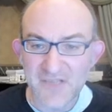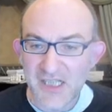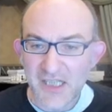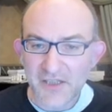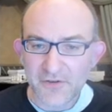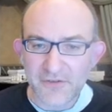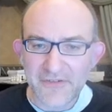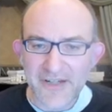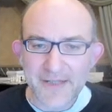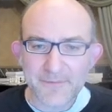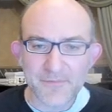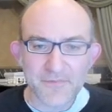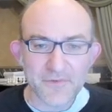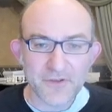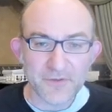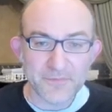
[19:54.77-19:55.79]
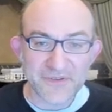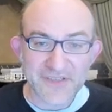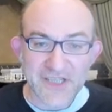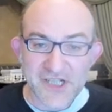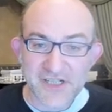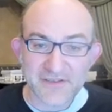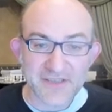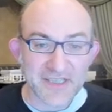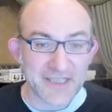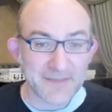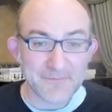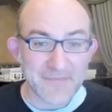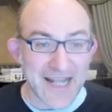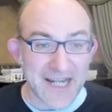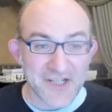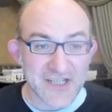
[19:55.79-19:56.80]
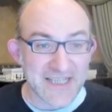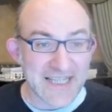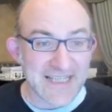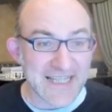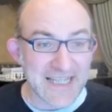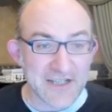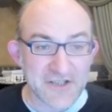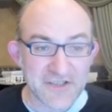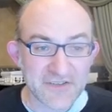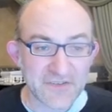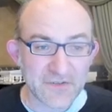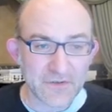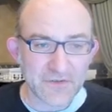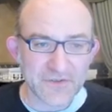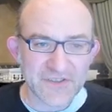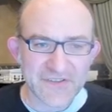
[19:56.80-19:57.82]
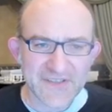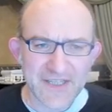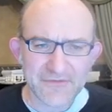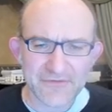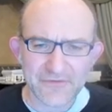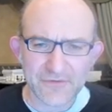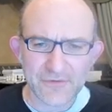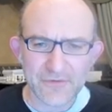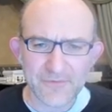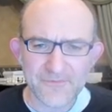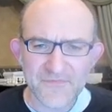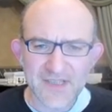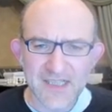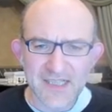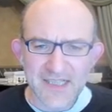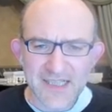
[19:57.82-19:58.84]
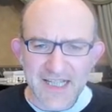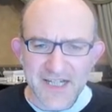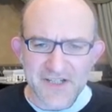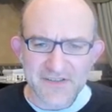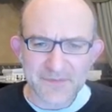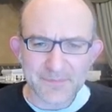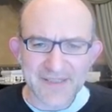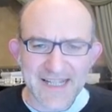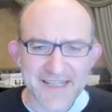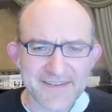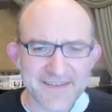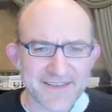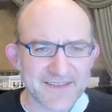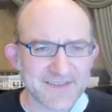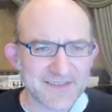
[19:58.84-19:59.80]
Got a very good position. Actually, Lila just took on C4 and just played this